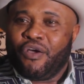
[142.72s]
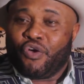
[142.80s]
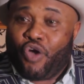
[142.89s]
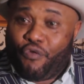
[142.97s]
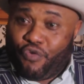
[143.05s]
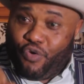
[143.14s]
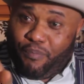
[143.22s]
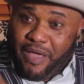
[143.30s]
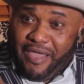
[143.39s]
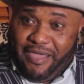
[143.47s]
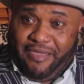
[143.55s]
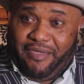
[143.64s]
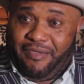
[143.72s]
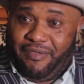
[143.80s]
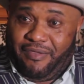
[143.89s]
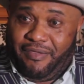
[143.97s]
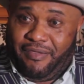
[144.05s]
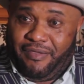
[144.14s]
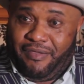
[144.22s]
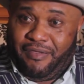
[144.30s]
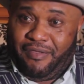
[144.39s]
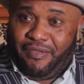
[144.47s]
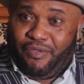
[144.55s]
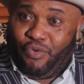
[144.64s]
Governor Umahi,
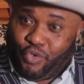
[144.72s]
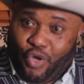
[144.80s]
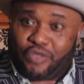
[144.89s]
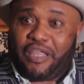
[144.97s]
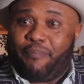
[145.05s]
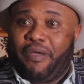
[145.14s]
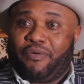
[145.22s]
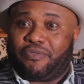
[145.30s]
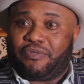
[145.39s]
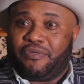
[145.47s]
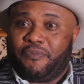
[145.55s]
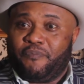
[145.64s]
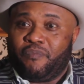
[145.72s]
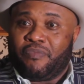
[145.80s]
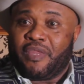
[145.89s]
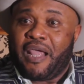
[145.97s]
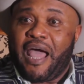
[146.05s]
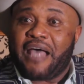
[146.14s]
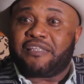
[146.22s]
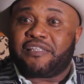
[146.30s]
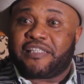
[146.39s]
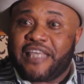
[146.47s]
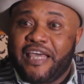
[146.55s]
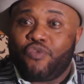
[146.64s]
you talked about, has
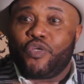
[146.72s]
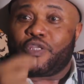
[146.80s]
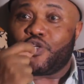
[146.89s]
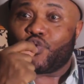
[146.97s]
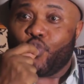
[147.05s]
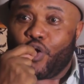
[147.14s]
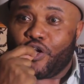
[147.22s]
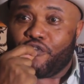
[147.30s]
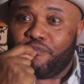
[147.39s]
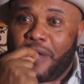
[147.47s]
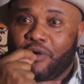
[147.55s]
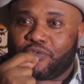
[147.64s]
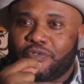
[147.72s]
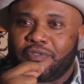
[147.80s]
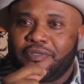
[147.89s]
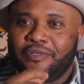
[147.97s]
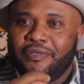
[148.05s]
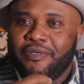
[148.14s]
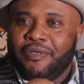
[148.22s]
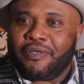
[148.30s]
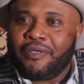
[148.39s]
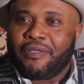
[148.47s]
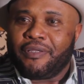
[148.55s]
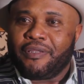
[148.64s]
said with his word of mouth
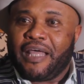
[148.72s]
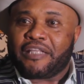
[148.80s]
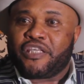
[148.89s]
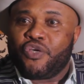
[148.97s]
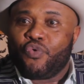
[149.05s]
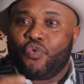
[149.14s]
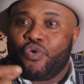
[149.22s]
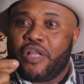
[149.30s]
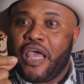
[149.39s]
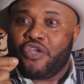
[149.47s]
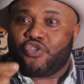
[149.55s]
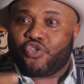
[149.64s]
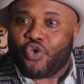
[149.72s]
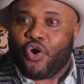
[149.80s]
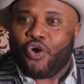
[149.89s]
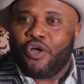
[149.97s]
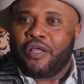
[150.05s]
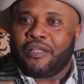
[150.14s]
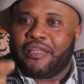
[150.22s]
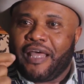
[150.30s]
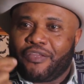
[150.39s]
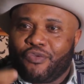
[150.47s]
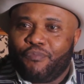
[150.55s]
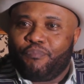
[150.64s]
that he will ensure
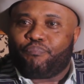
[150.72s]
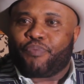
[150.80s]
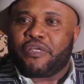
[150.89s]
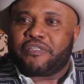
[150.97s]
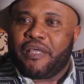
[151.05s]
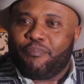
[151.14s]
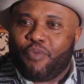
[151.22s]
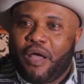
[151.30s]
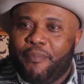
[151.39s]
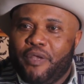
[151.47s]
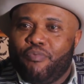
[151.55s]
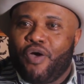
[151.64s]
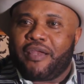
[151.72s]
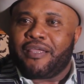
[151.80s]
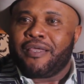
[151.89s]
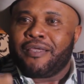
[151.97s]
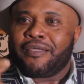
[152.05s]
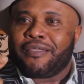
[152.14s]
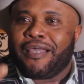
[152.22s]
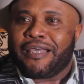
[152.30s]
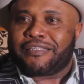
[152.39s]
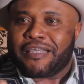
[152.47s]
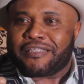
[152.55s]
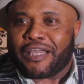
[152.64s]
that President Muhammad Buhari
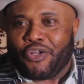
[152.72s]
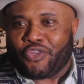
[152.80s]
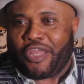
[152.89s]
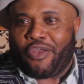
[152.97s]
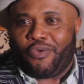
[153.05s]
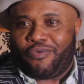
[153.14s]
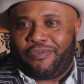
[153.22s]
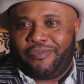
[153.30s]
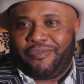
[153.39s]
gets a second tenure.